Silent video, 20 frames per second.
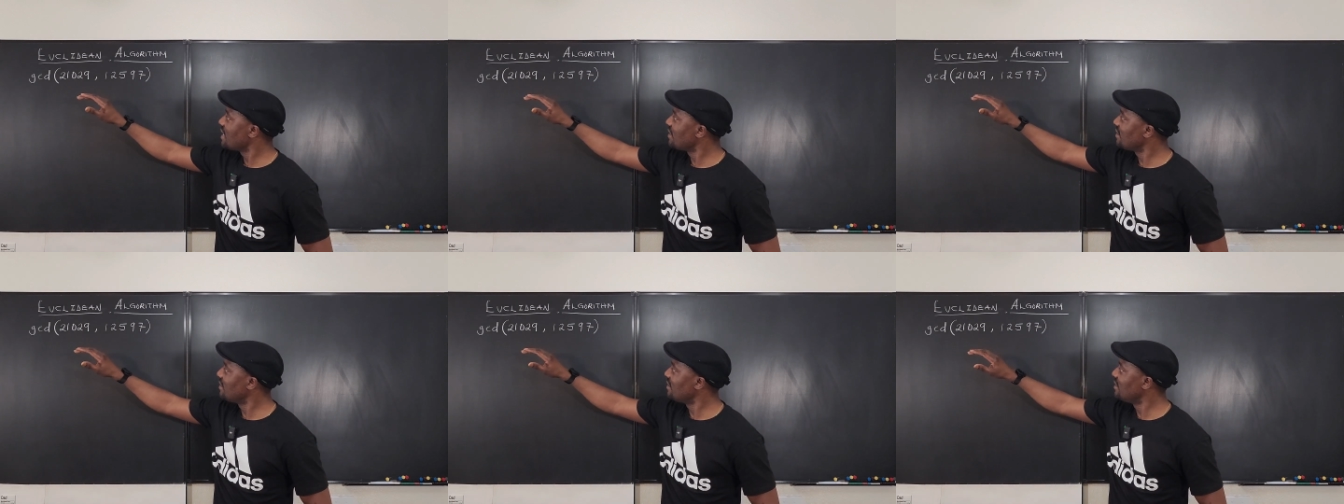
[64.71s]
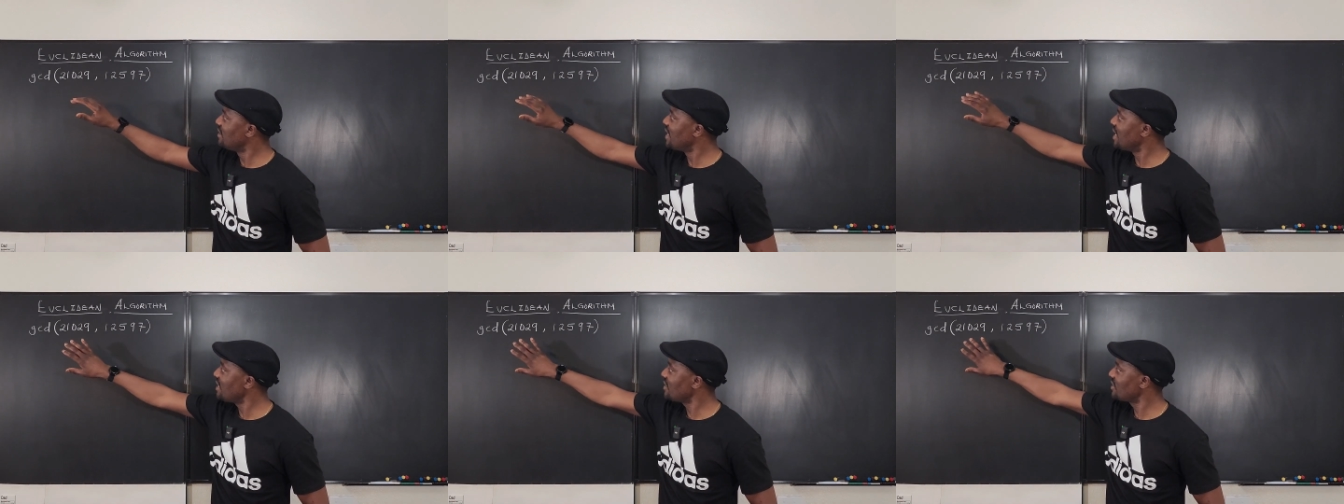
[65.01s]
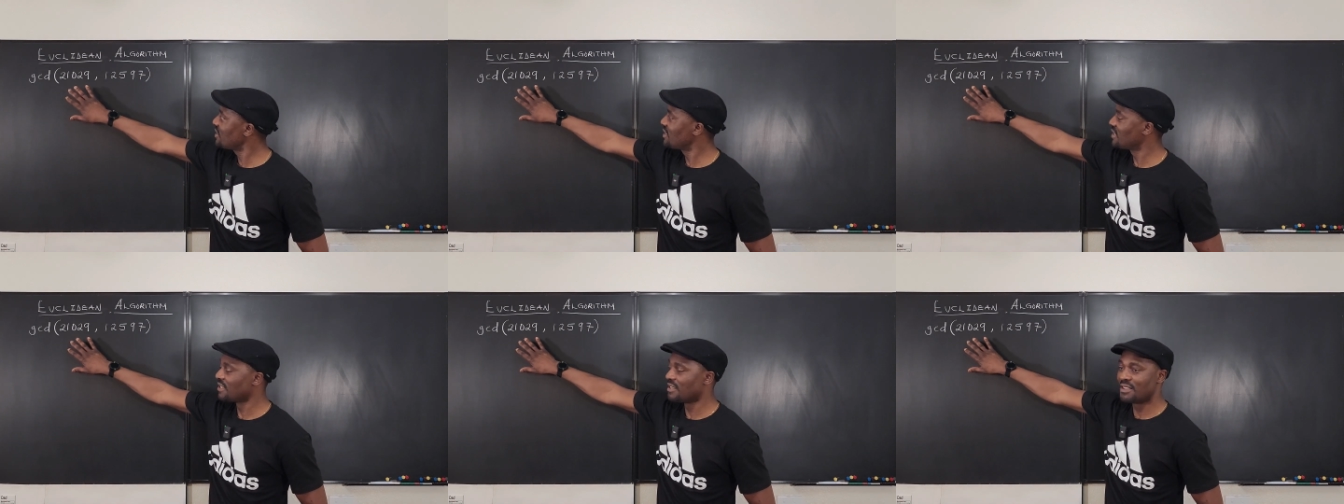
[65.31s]

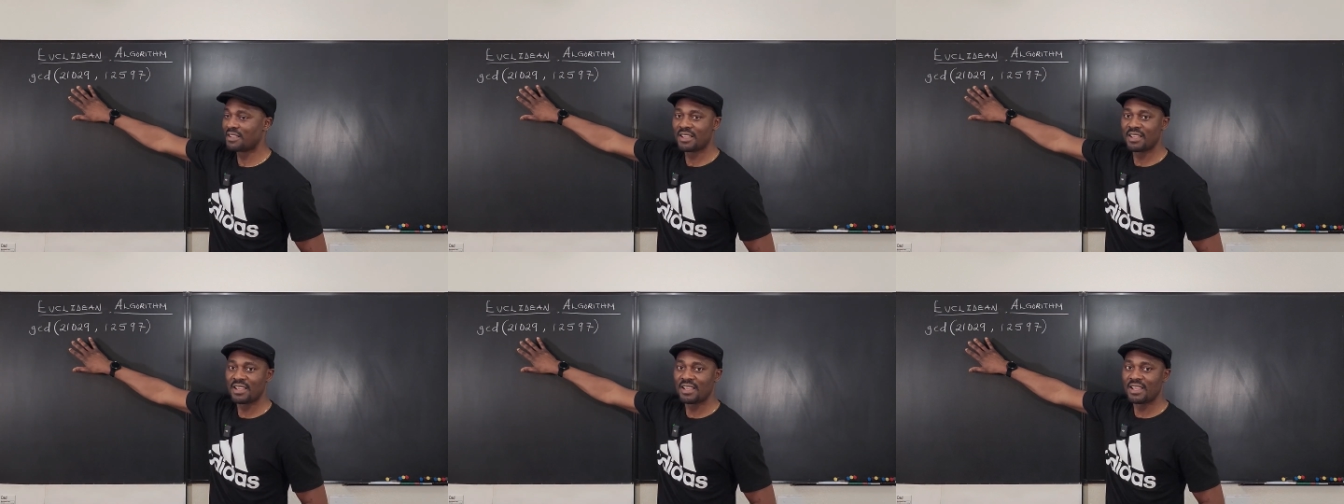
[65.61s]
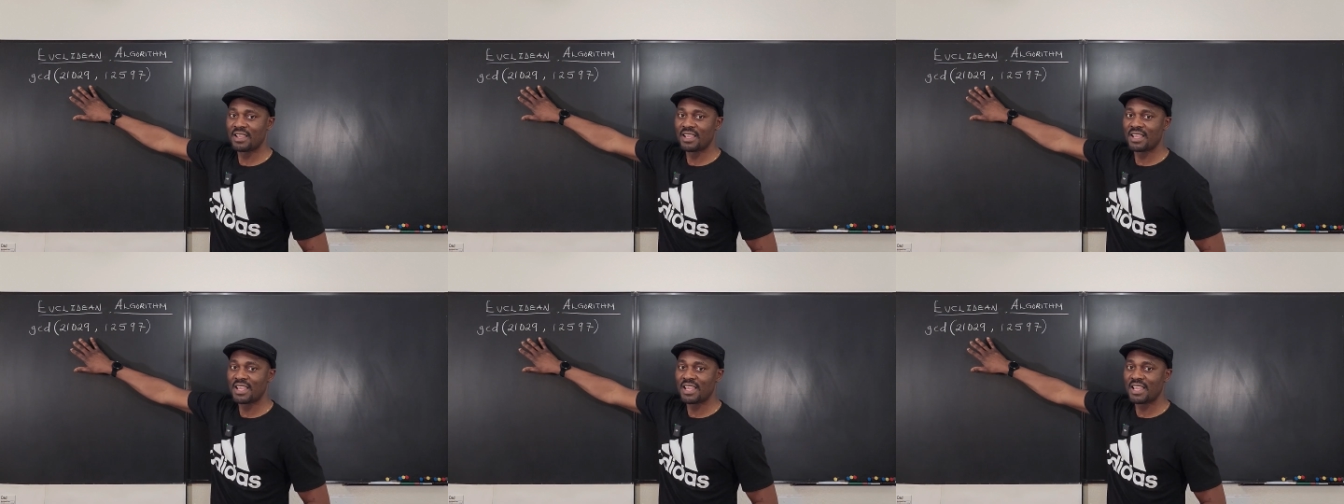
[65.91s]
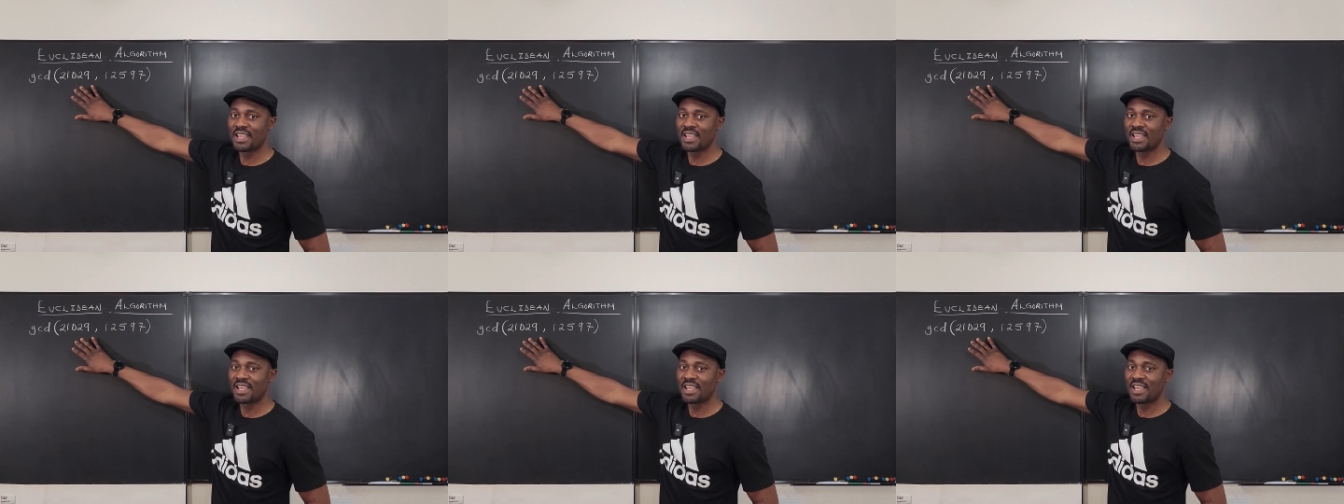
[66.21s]
this
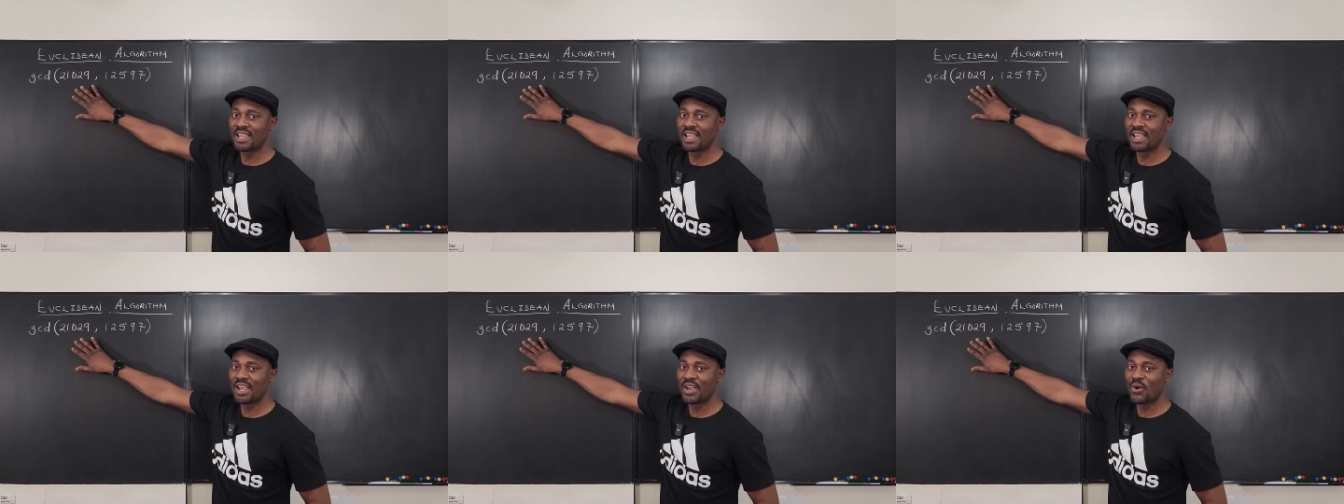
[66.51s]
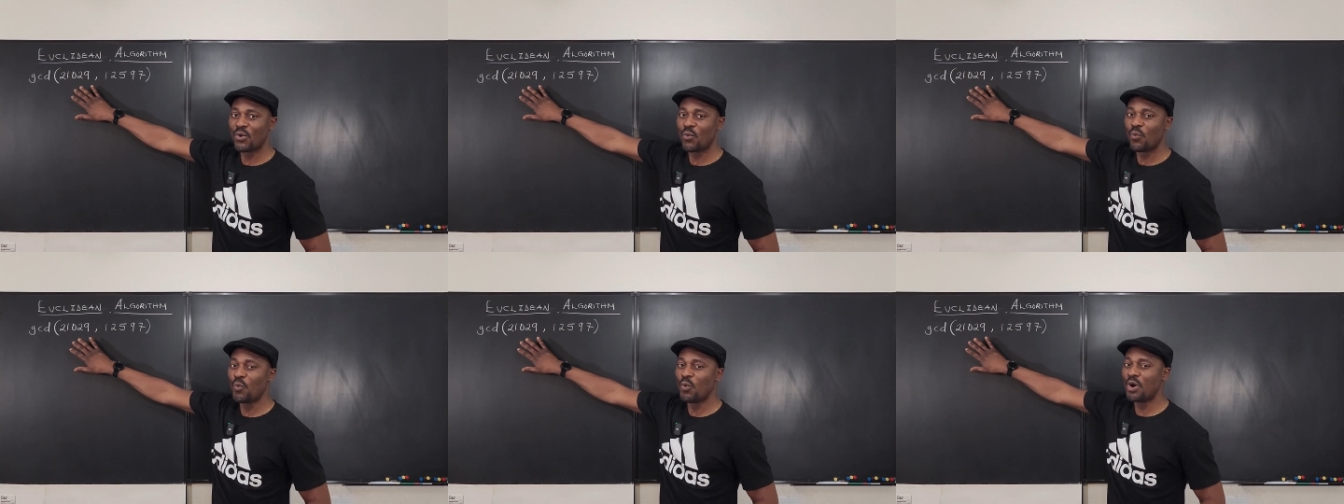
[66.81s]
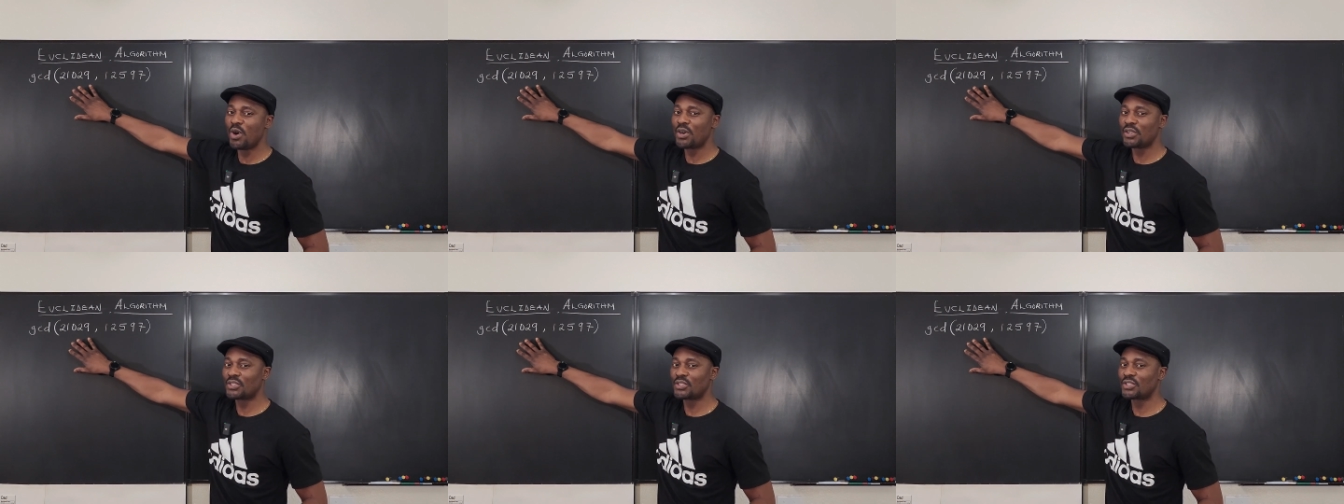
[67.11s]

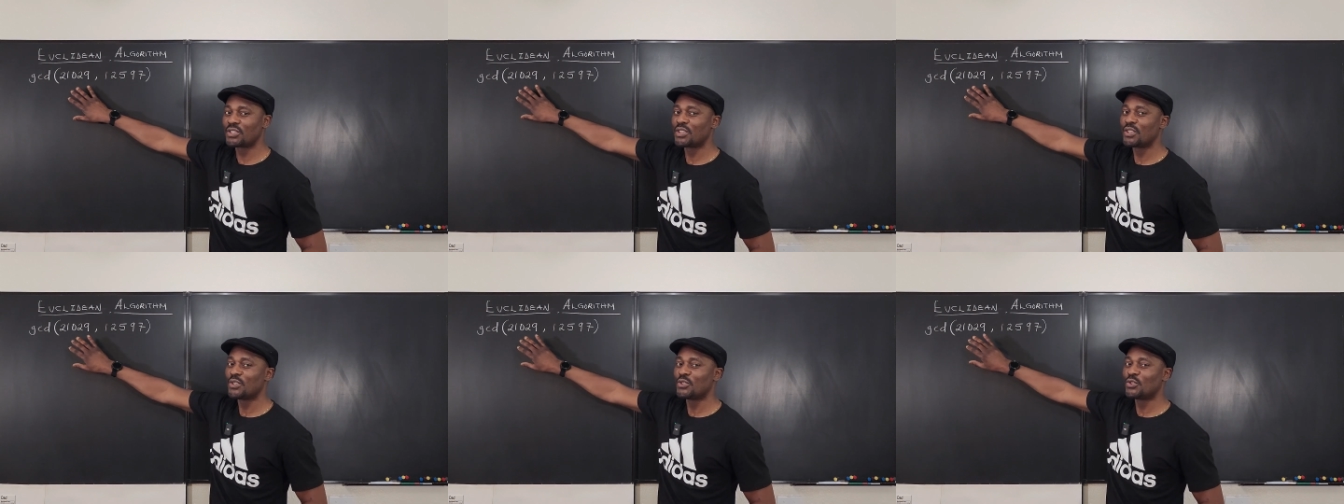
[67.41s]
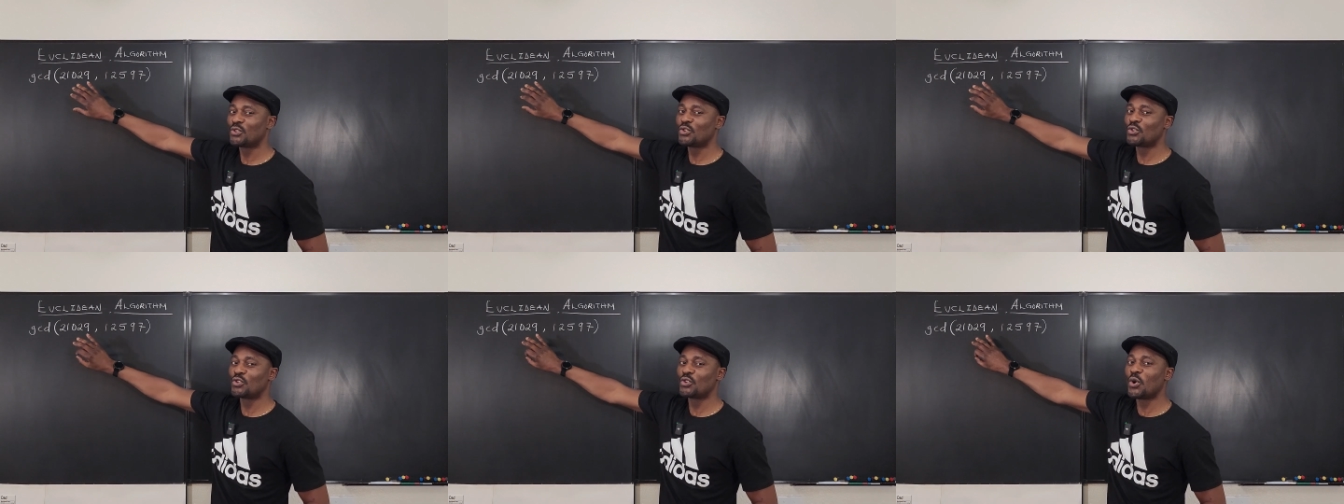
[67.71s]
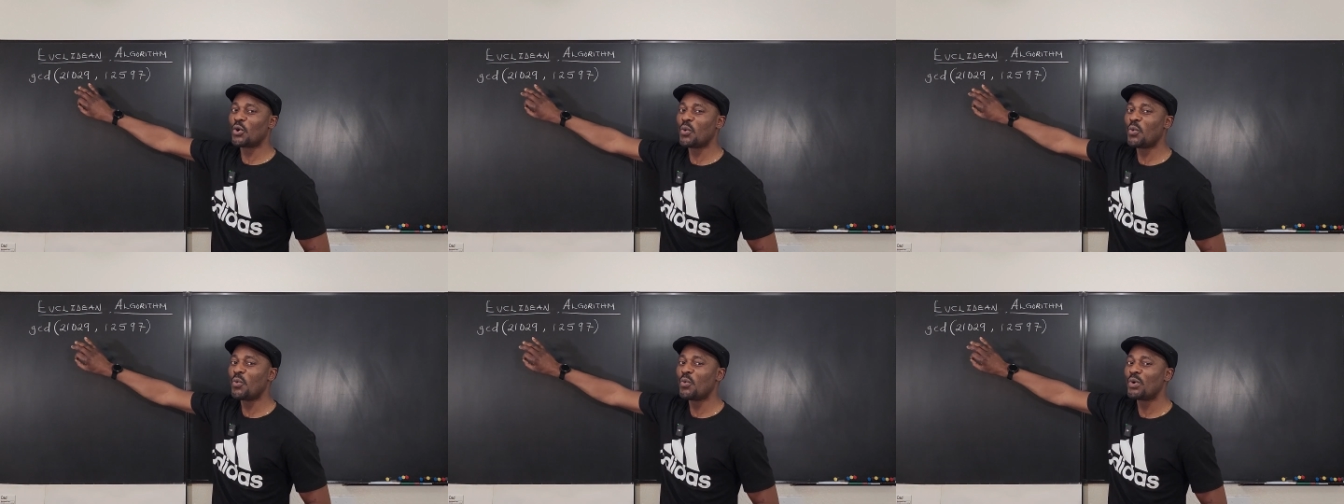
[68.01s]
works
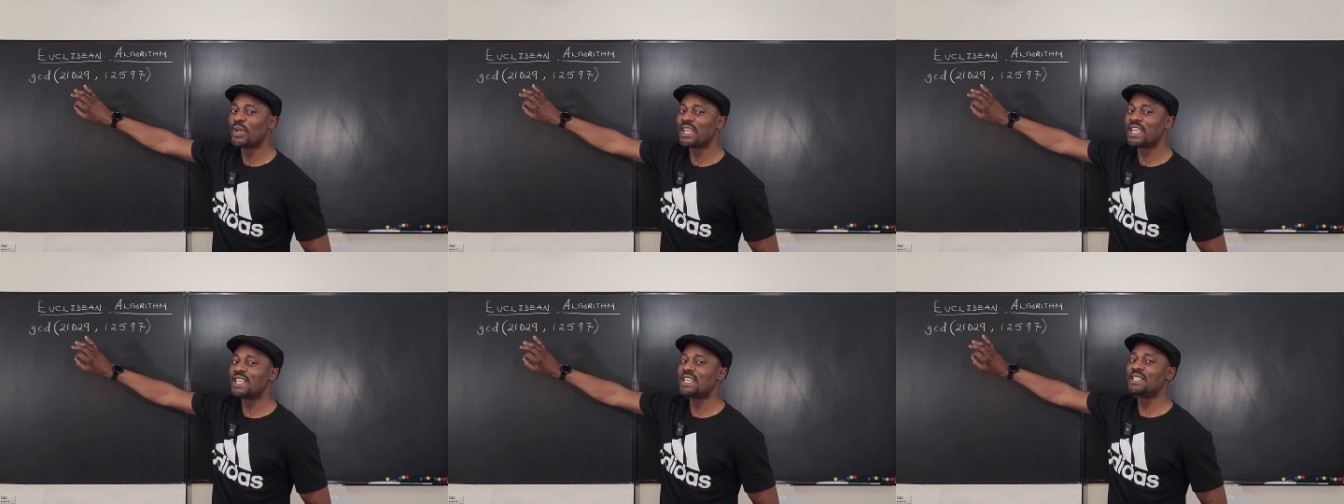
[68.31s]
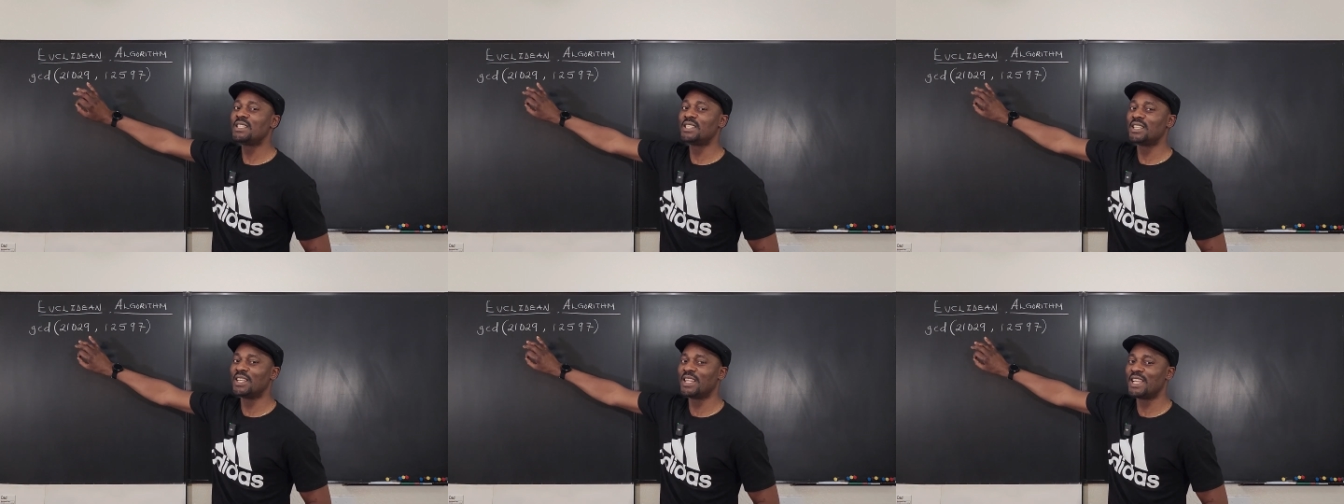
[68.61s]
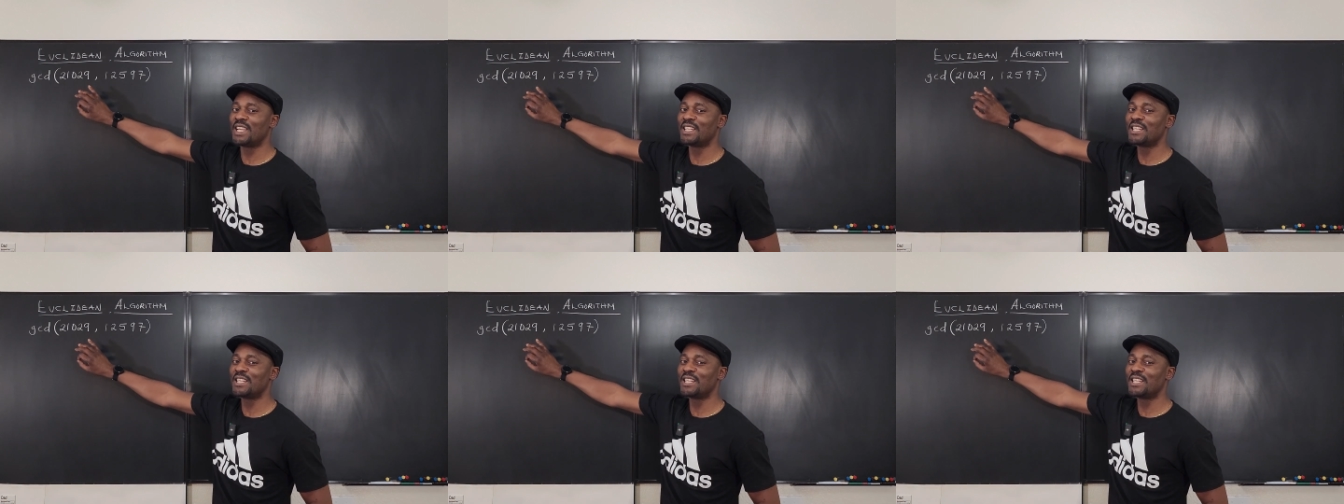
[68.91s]
so easily.